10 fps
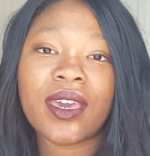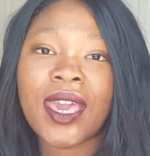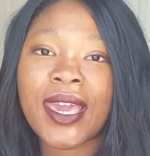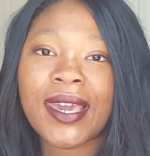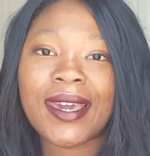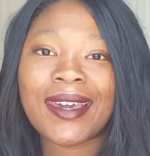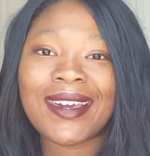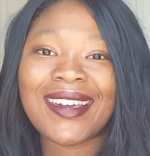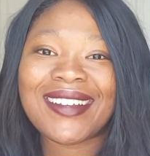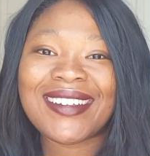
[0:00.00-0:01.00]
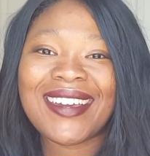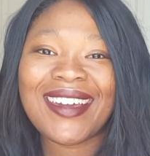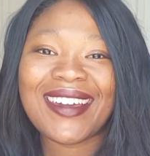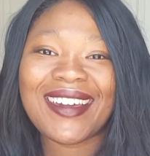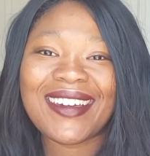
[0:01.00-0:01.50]
And
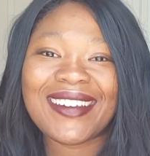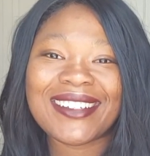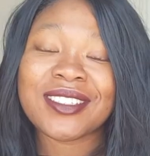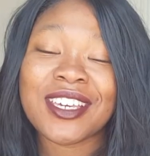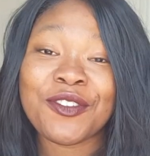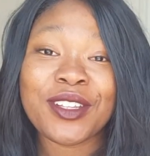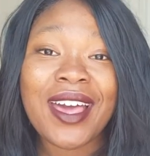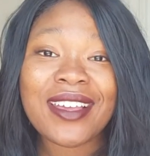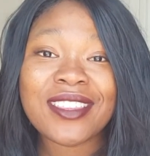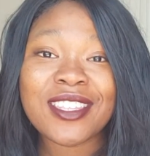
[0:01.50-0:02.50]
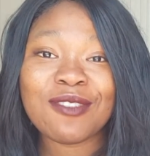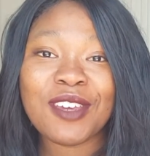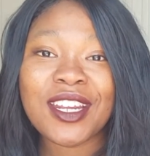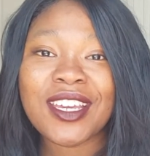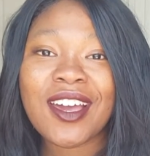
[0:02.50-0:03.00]
yeah, if you like this
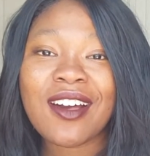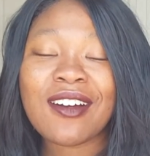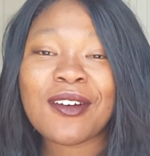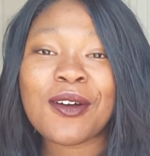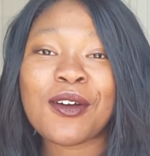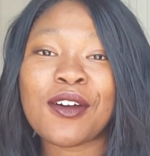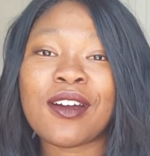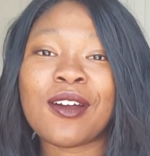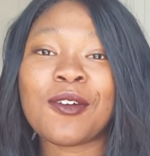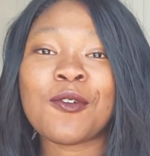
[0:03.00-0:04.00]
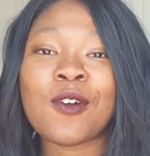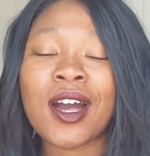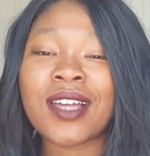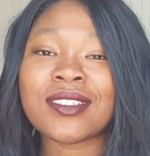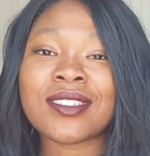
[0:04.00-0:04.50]
video or
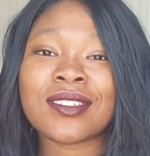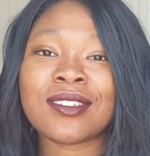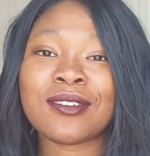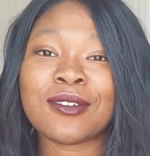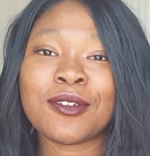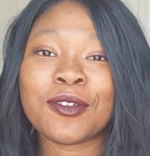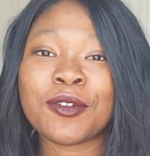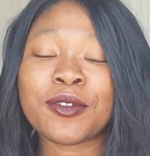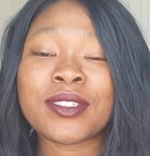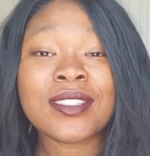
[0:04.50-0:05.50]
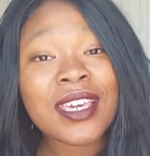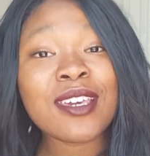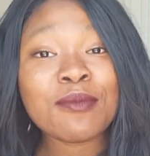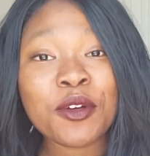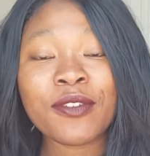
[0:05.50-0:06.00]
want to
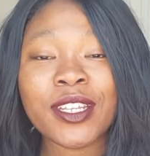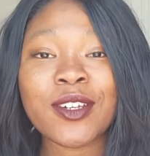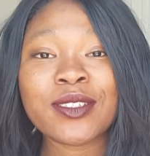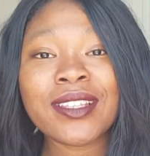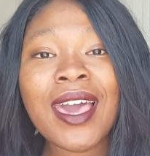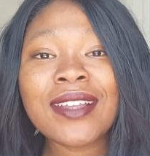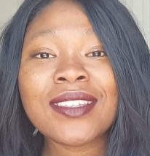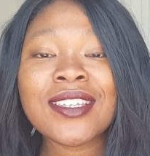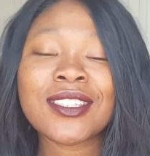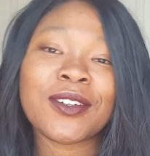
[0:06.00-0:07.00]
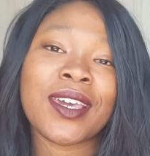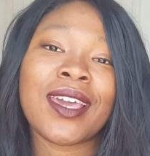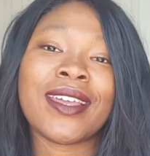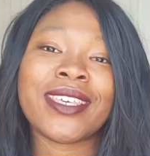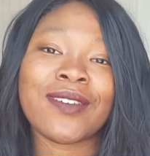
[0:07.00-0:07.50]
see more videos like this, go
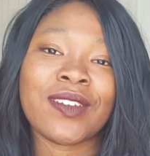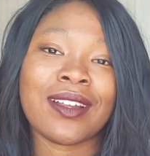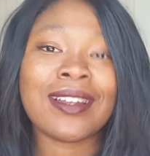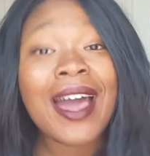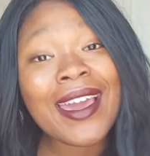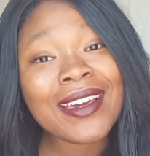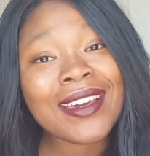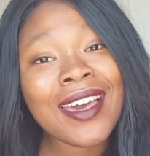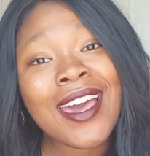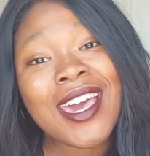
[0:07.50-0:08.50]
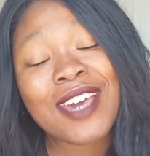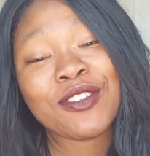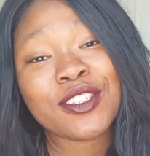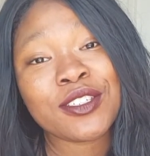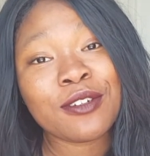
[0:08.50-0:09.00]
ahead and give it a like. If
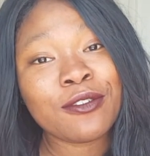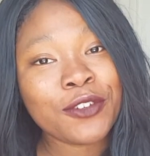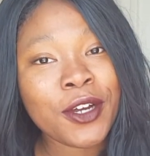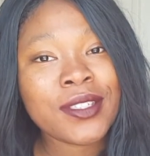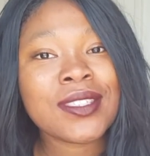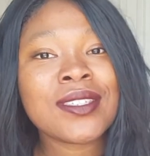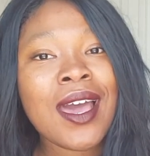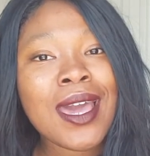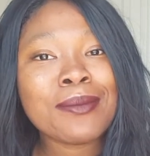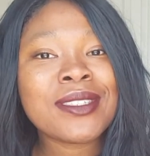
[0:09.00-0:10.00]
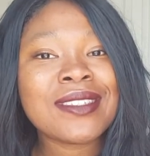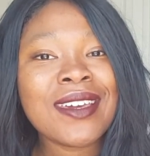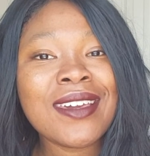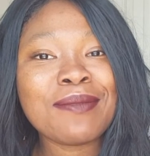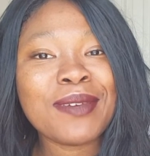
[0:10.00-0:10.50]
this is your first time
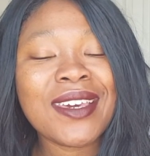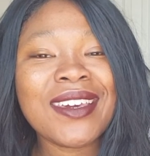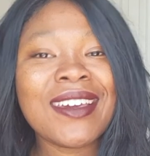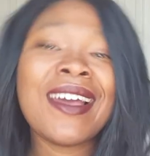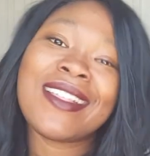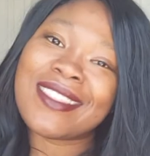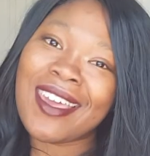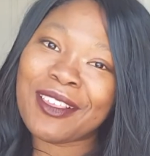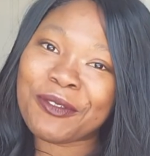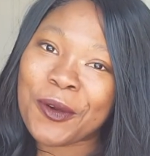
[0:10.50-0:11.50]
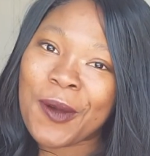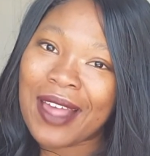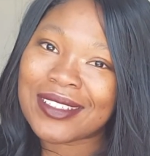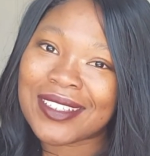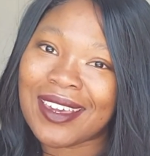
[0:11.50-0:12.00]
seeing me, thanks for
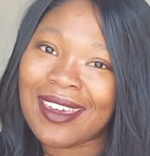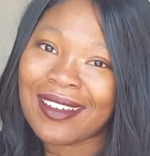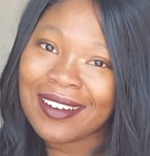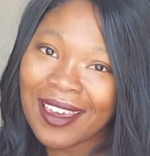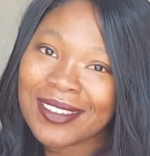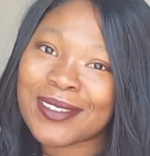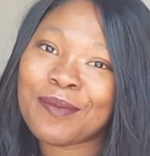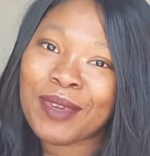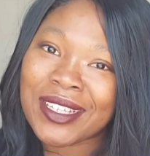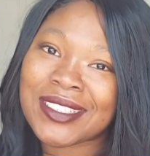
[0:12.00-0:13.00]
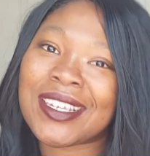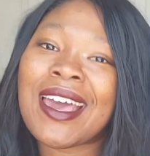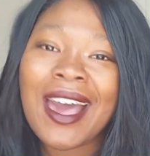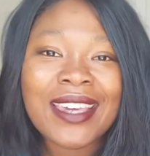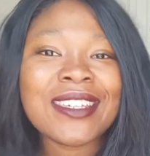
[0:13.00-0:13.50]
watching. Nice to meet you.
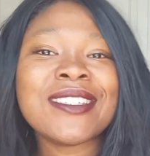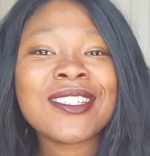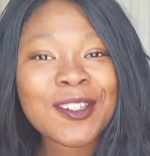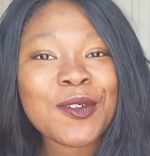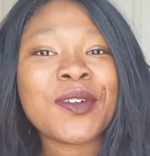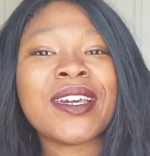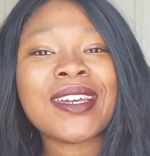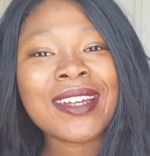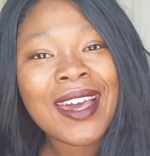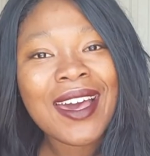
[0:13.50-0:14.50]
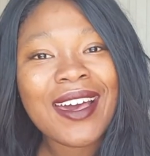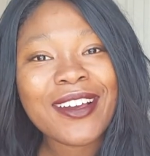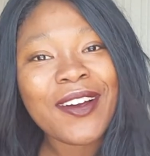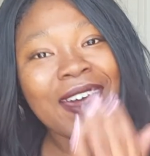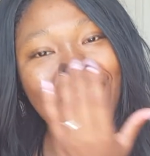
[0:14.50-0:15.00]
How you doing?
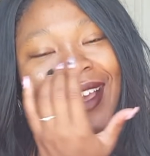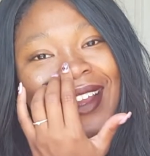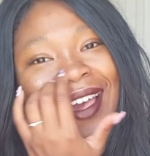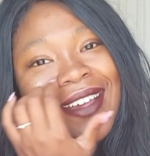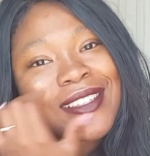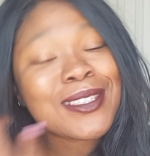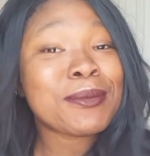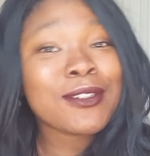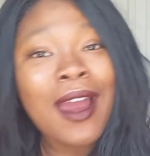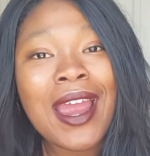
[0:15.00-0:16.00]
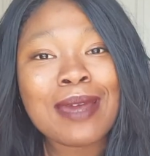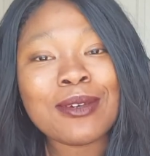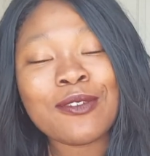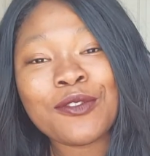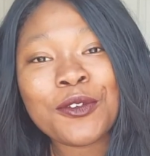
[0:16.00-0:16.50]
Go ahead and subscribe
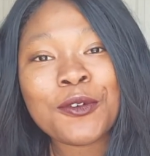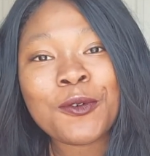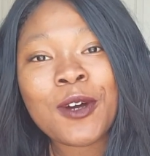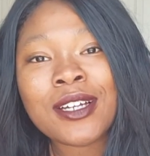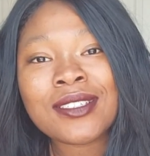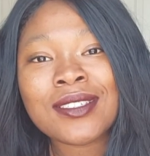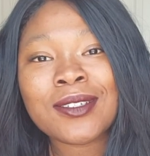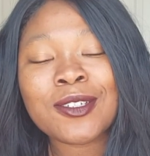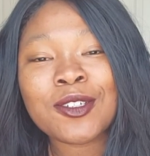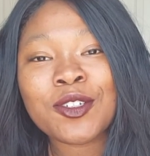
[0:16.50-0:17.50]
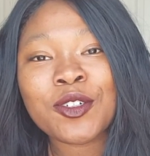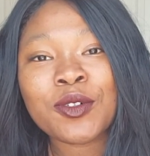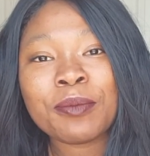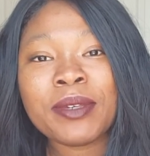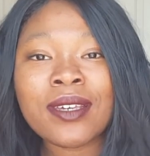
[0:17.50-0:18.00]
if you want
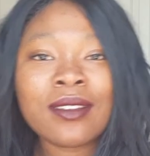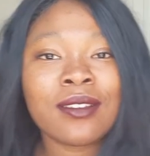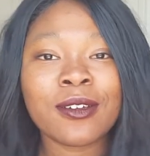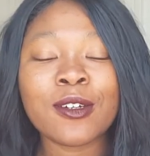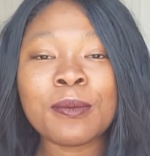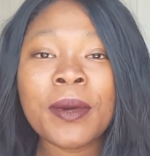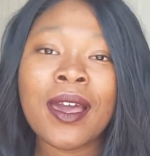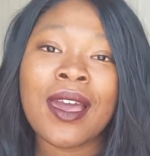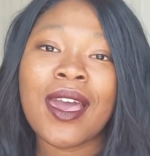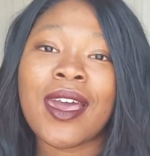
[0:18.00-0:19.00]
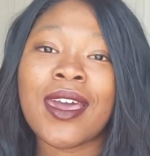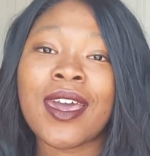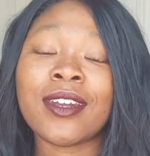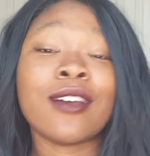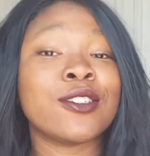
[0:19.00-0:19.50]
to be in the loop
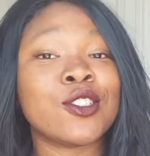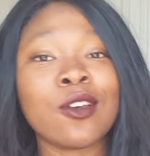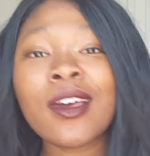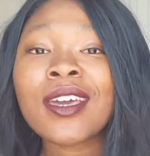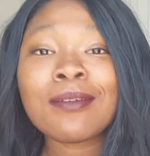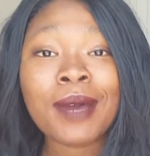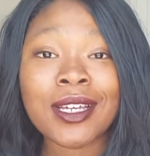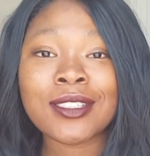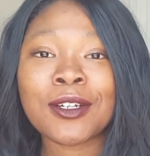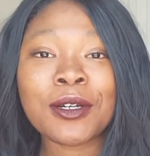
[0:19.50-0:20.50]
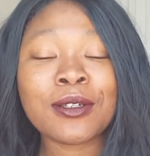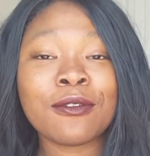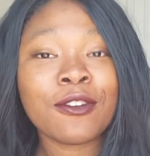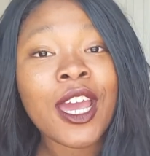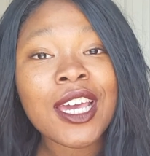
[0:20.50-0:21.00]
and join my circle
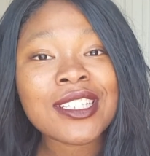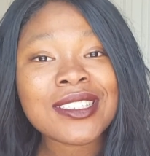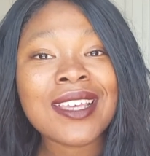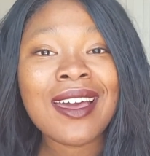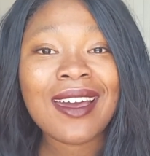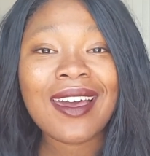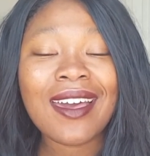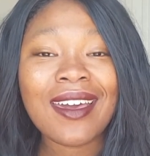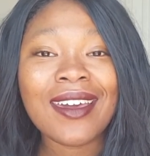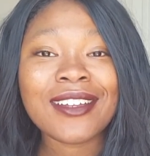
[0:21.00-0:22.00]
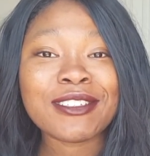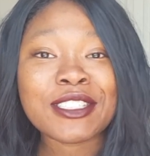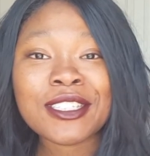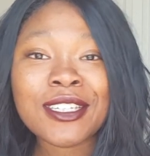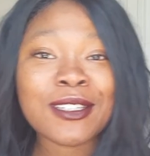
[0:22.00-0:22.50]
of friends and
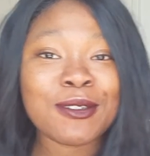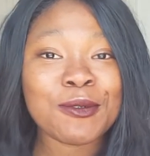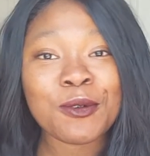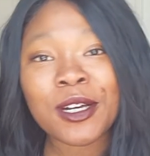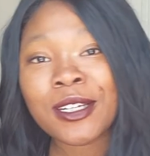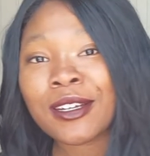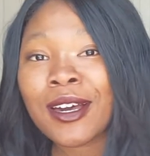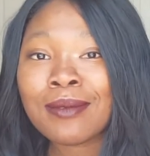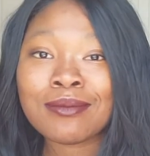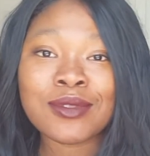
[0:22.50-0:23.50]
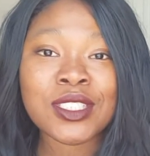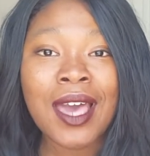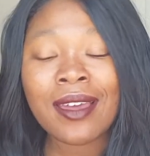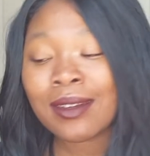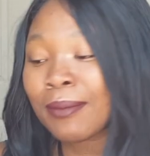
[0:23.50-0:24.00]
see what I'm
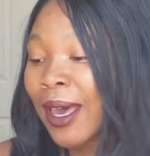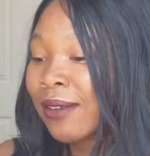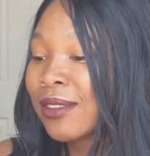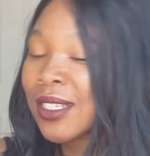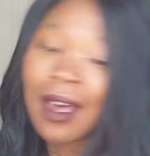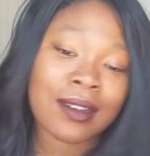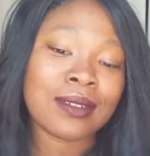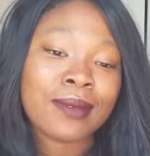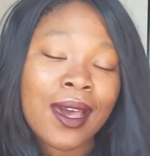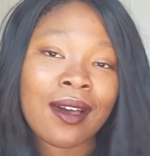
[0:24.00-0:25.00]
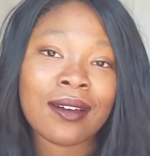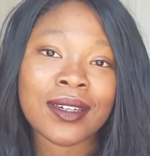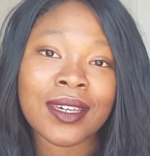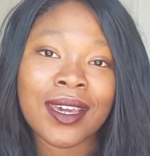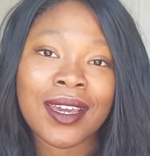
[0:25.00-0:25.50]
chatting about and talking
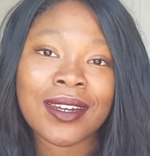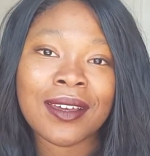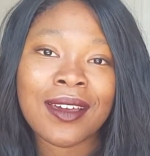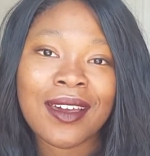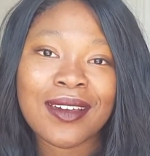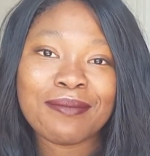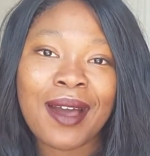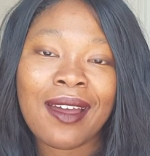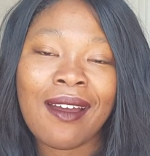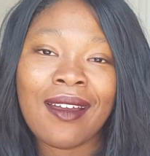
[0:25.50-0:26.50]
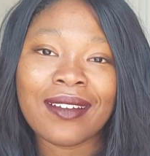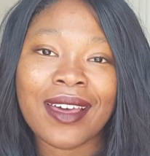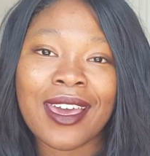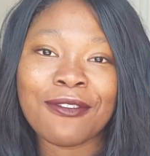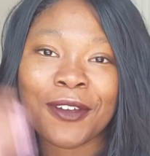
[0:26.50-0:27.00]
about in my art
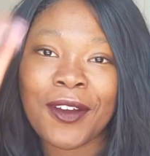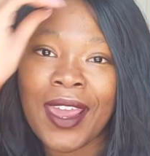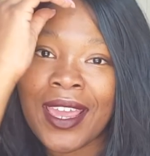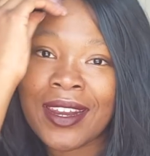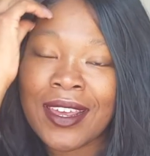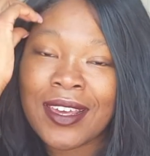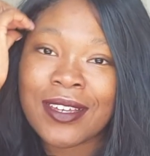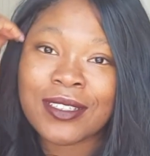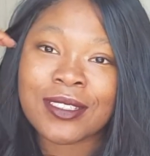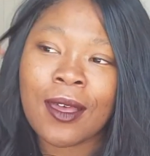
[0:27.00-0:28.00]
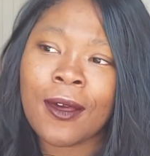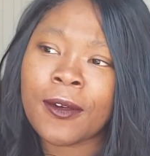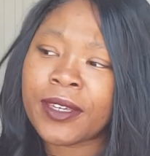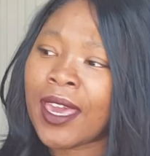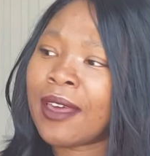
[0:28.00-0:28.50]
life, all right?
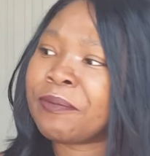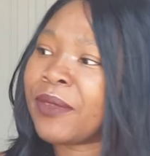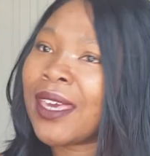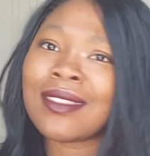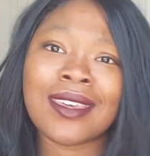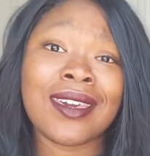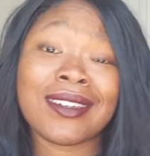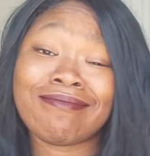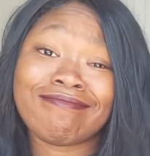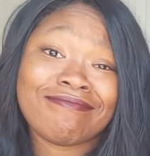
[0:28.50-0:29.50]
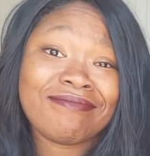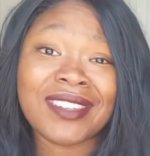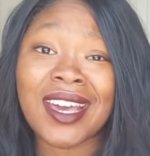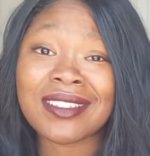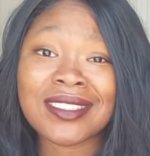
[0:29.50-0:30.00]
So yeah, I think
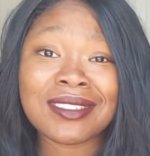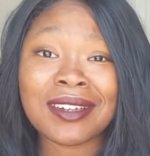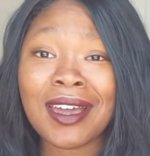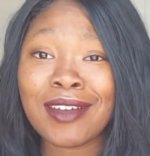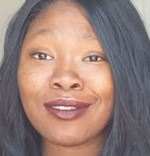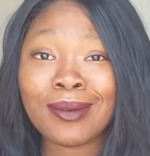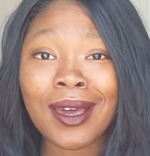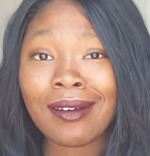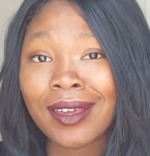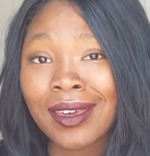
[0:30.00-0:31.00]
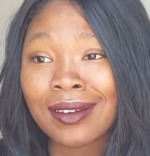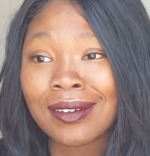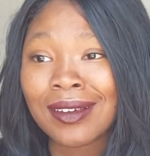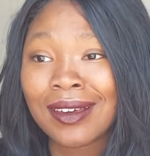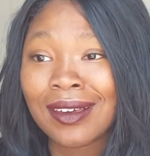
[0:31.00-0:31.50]
that's kind of about it.